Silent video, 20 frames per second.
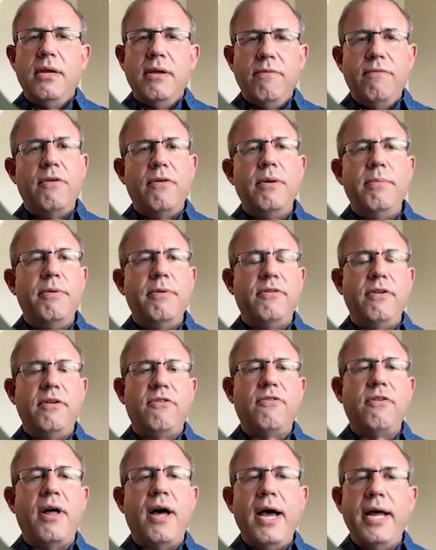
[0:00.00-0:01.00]
very busy
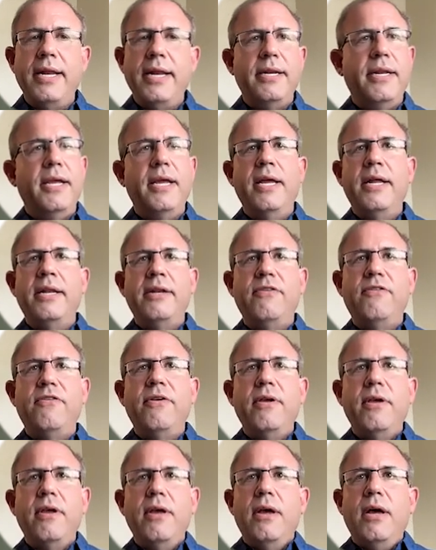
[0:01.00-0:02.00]
slide, and, and
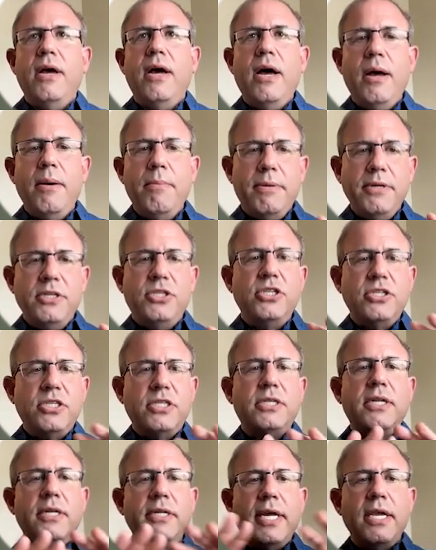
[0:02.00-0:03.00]
uh, but just
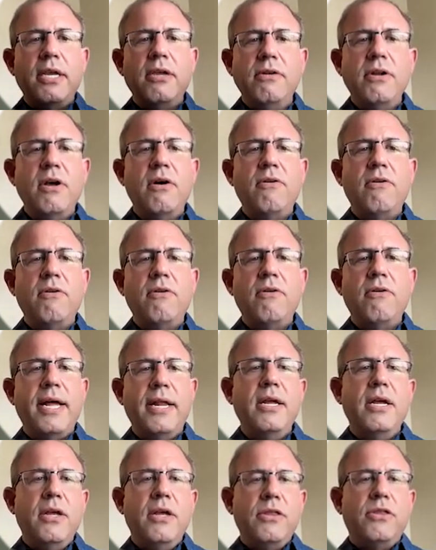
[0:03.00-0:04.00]
to let you know
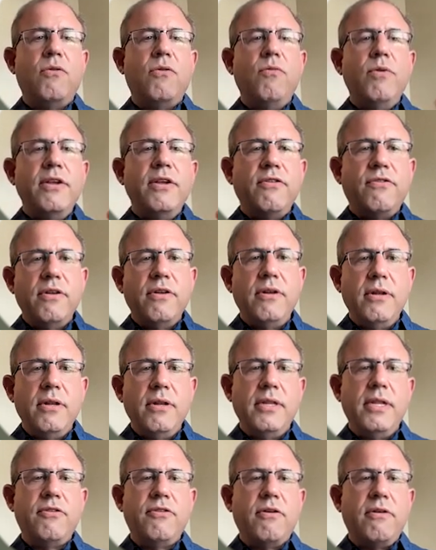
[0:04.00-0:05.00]
that the reason
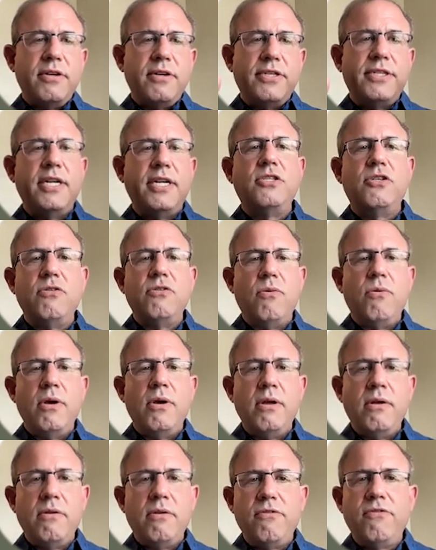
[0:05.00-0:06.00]
these are essential
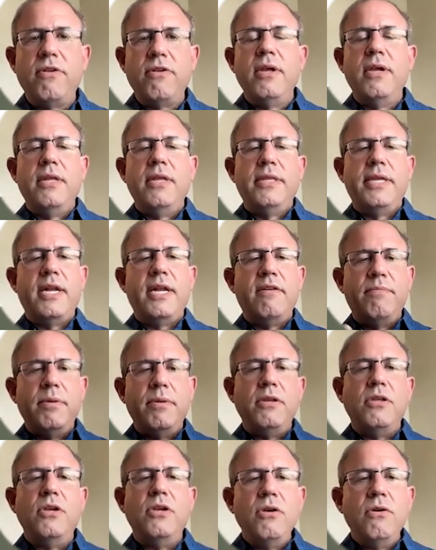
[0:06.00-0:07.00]
oils that have
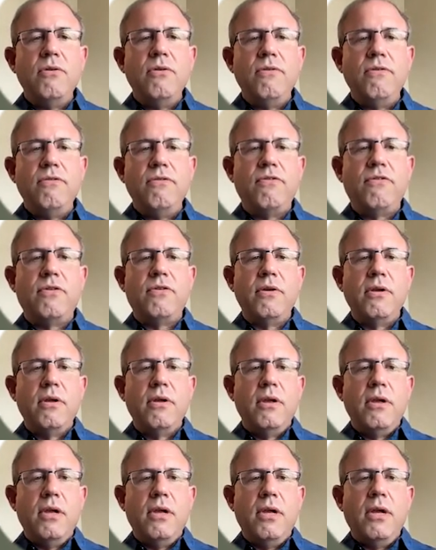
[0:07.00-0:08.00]
been used
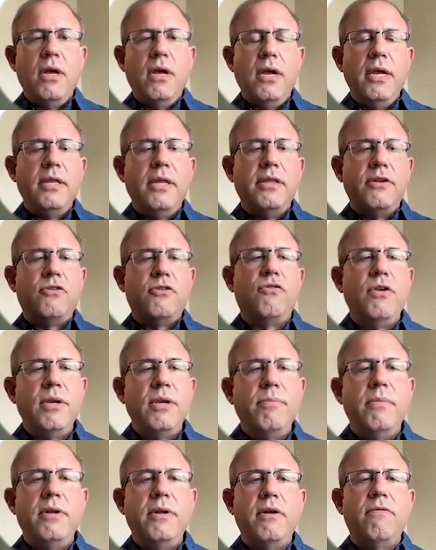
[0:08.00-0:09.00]
uh, in the
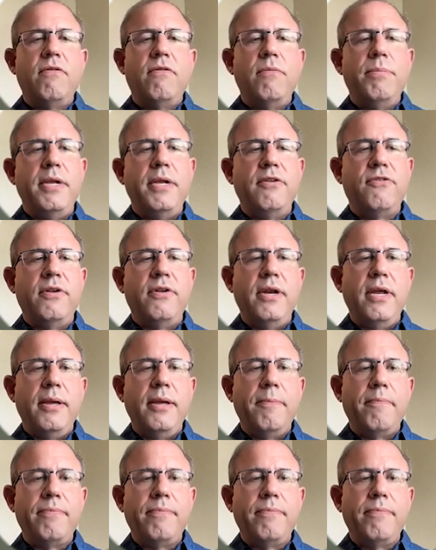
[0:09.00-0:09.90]
treatment of obesity.